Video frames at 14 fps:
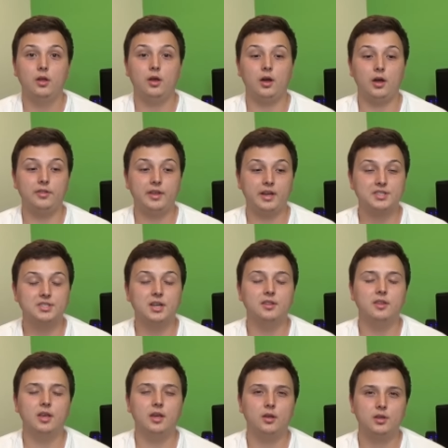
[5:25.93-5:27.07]
uh, next
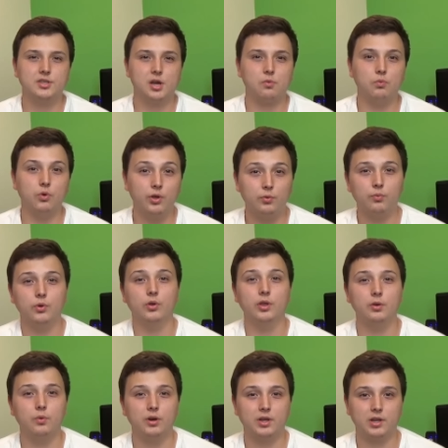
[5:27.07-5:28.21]
Sunday because I really,
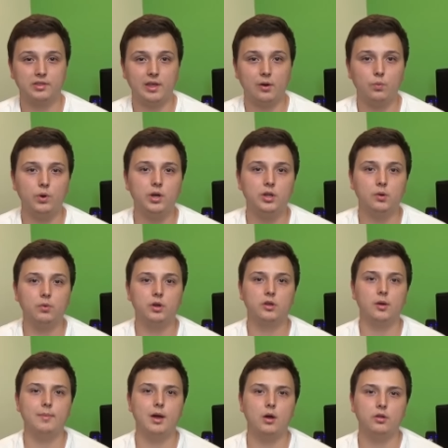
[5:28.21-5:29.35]
really want to get that win. I want to
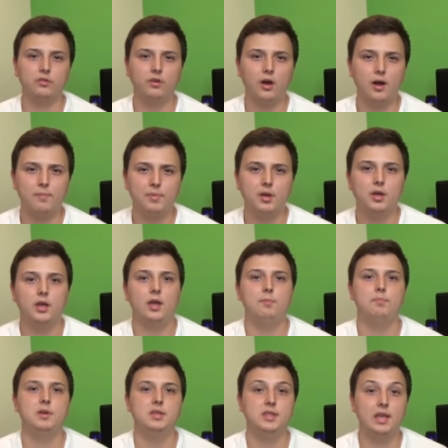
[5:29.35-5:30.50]
come out on top
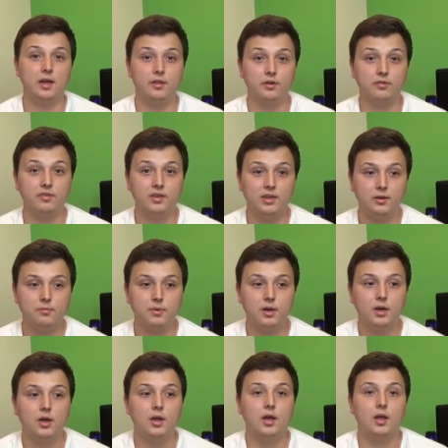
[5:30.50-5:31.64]
and beat the other team.
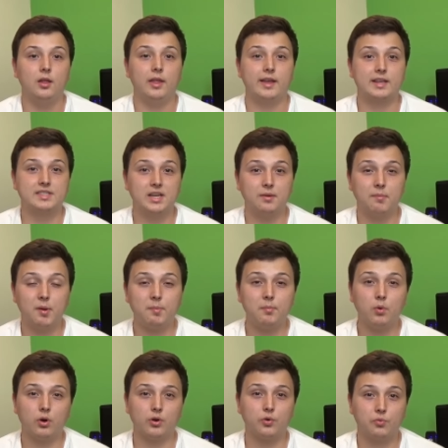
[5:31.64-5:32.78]
Like I said, I'm maybe
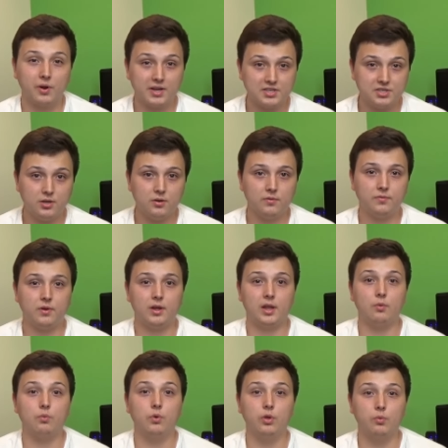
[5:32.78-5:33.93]
more aggressive, and I
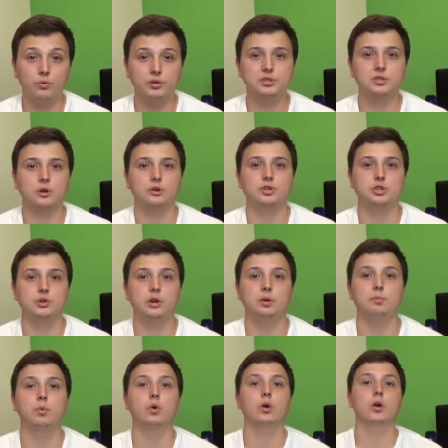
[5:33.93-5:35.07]
really want to start
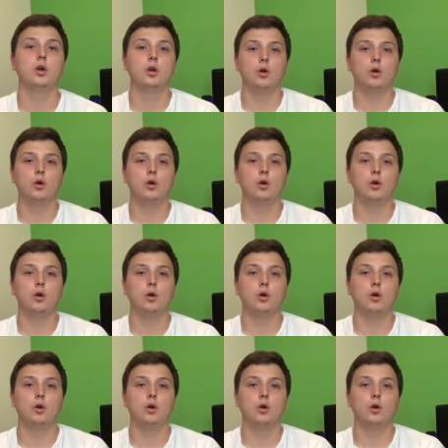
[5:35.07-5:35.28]
shooting more.